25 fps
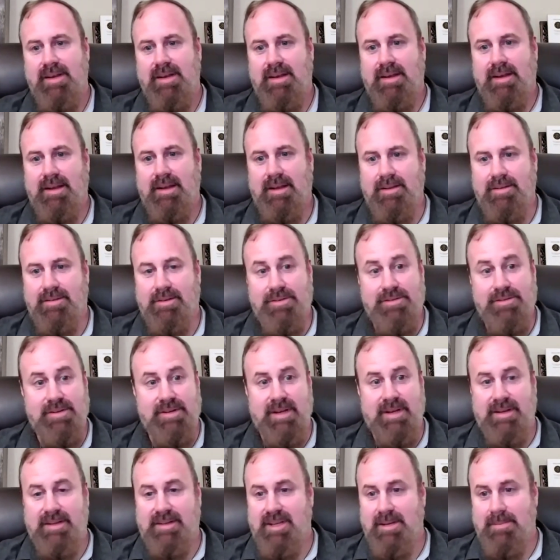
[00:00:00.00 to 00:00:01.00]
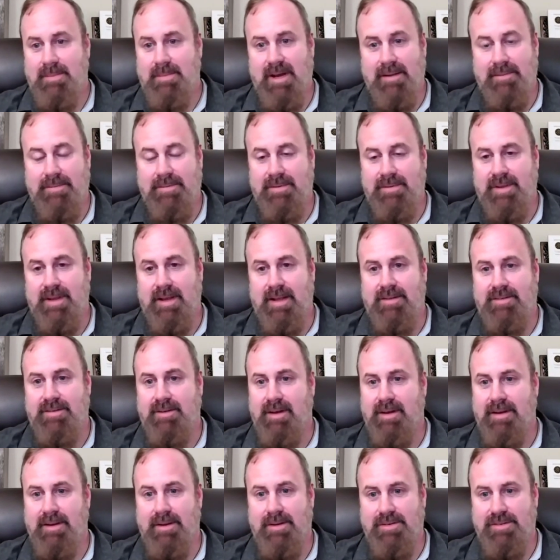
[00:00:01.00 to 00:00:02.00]
And so she got to come out for that.
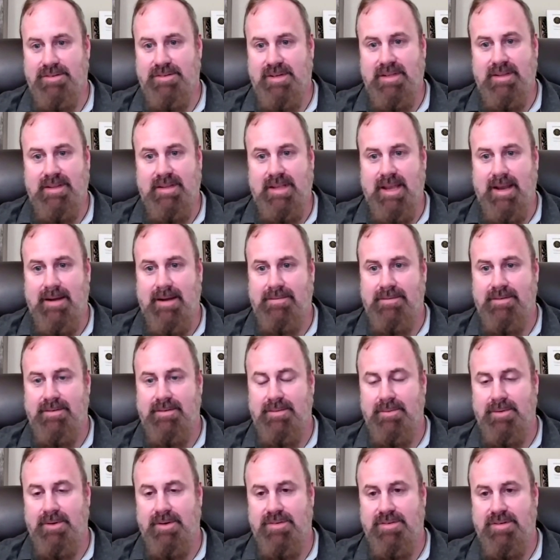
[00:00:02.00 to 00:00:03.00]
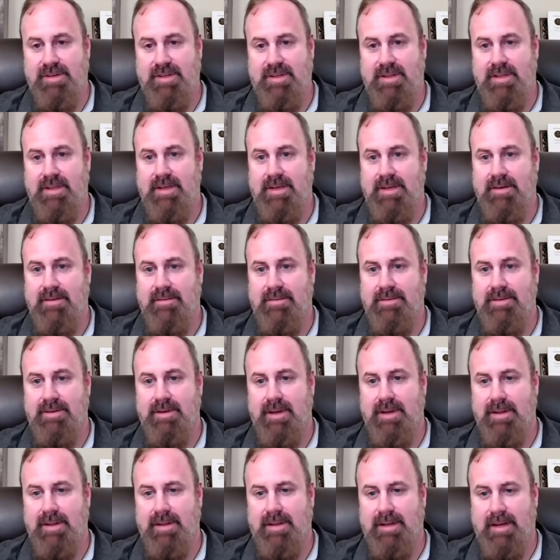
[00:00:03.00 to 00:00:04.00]
So I know she left where she lived,
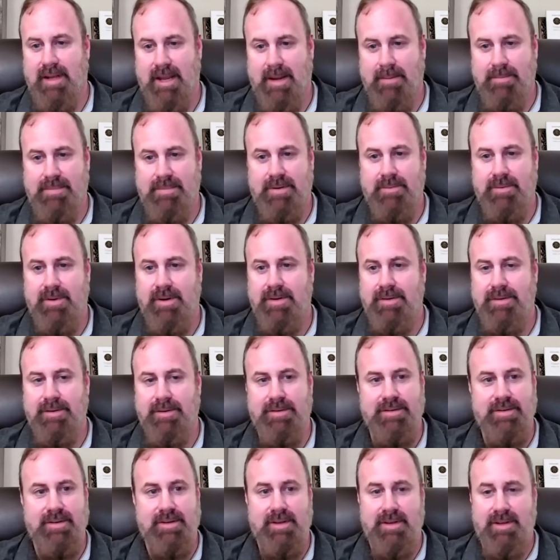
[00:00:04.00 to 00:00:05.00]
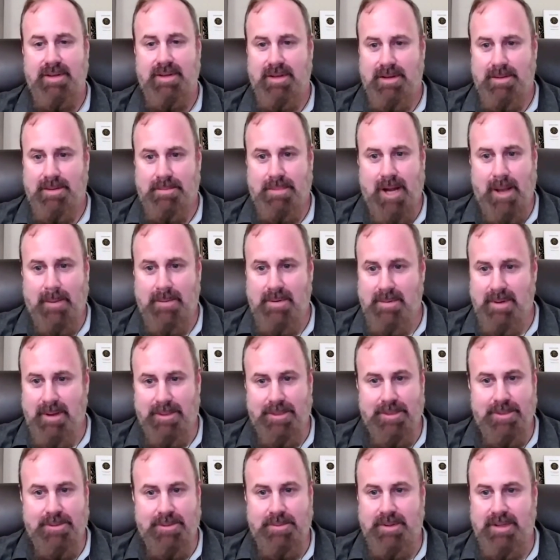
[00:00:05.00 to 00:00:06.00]
I think in Hampton Roads, probably
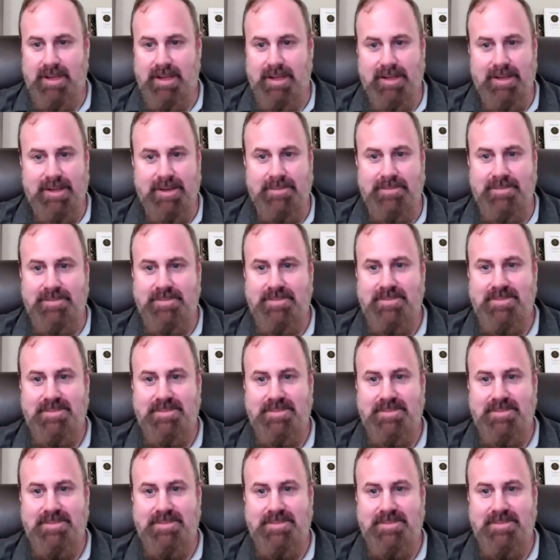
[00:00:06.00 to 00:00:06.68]
about 3 a.m.